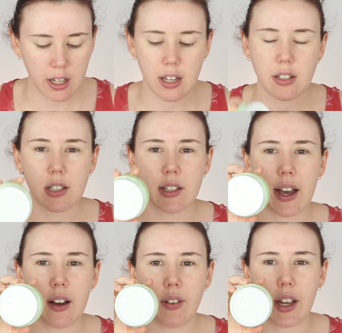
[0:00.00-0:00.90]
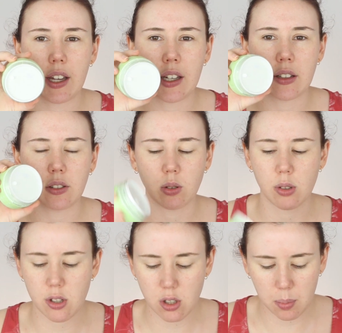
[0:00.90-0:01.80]
It does have a little
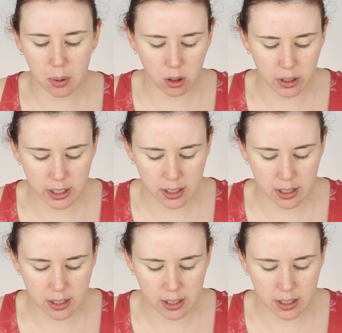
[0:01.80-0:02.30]
stopper on